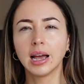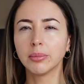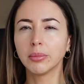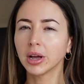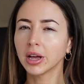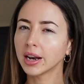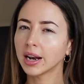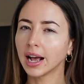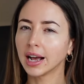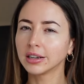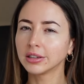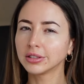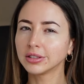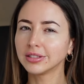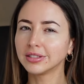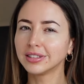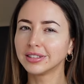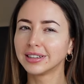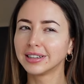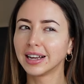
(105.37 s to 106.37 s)
am I an
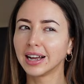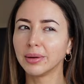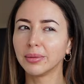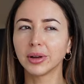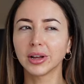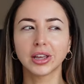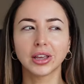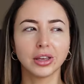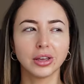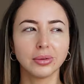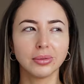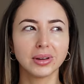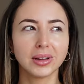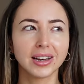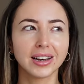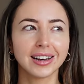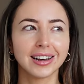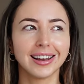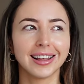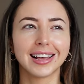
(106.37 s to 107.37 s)
adult? Am I
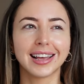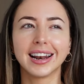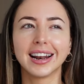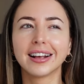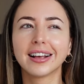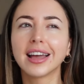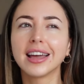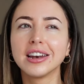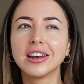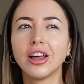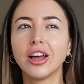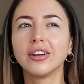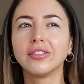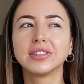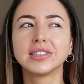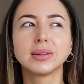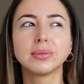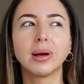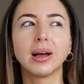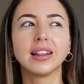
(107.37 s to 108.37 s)
human? Like, and I get
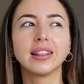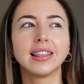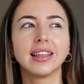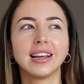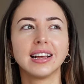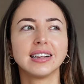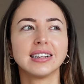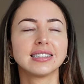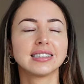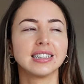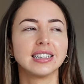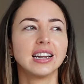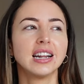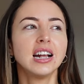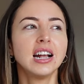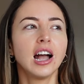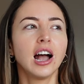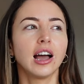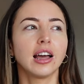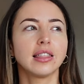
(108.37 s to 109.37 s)
nervous about things, and
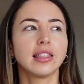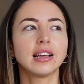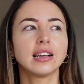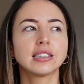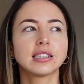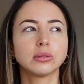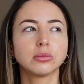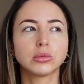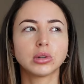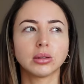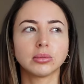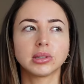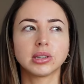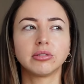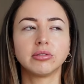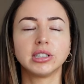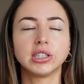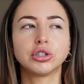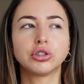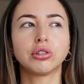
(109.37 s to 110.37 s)
I think sometimes I
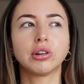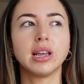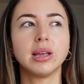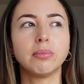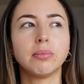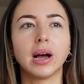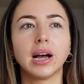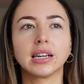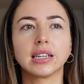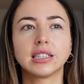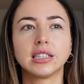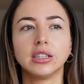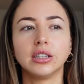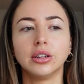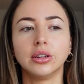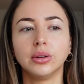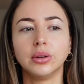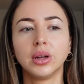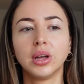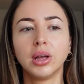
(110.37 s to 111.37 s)
retreat back
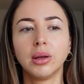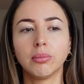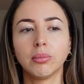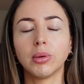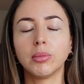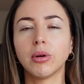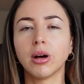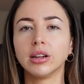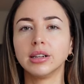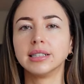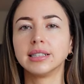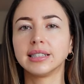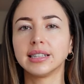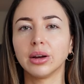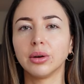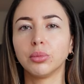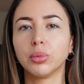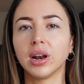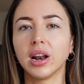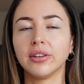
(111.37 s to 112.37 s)
to my
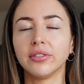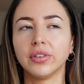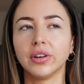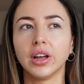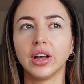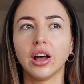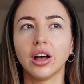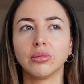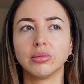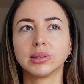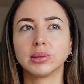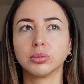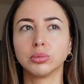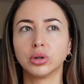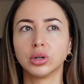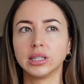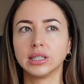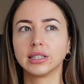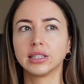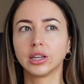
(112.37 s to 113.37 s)
mindset whenever I was
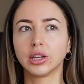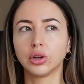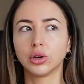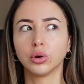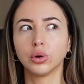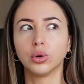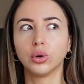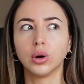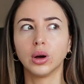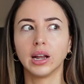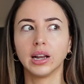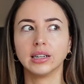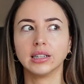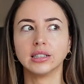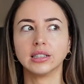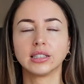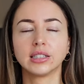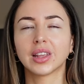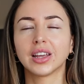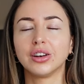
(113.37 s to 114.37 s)
more insecure
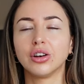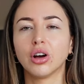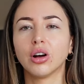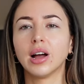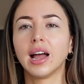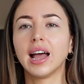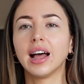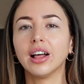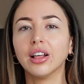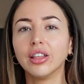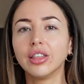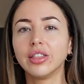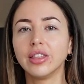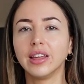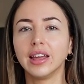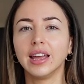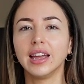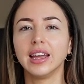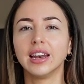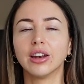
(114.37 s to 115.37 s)
and not
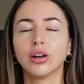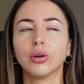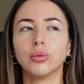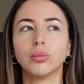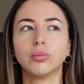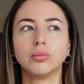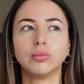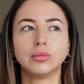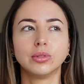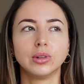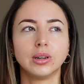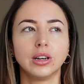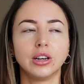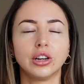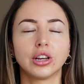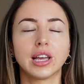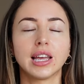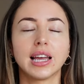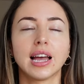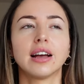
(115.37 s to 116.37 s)
healthy, not
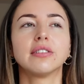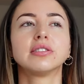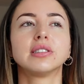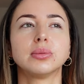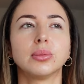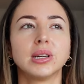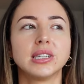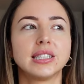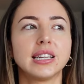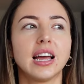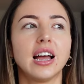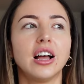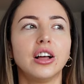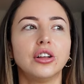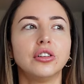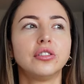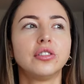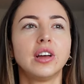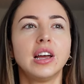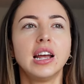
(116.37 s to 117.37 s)
looking after
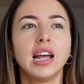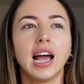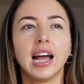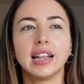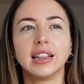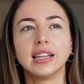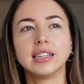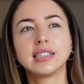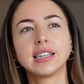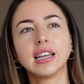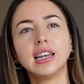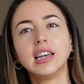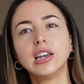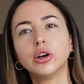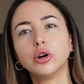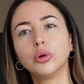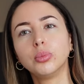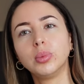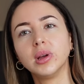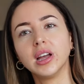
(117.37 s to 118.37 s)
myself, and there's a
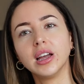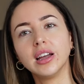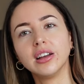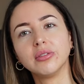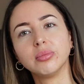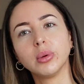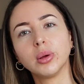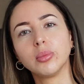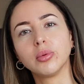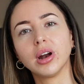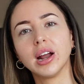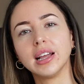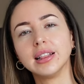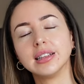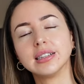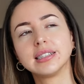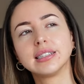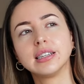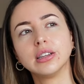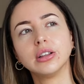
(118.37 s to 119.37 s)
little bit of my brain
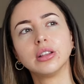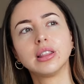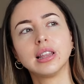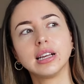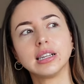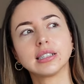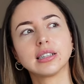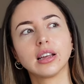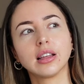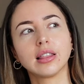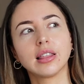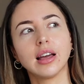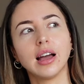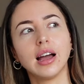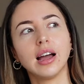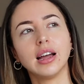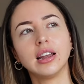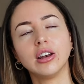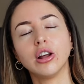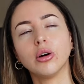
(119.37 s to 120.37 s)
that still thinks like
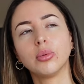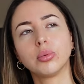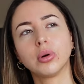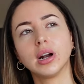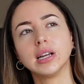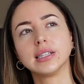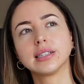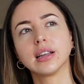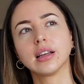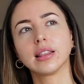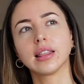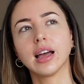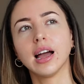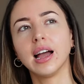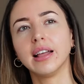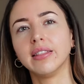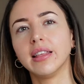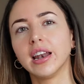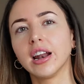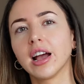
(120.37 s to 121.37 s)
that and operates like that,
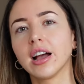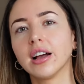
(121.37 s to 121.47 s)
and then I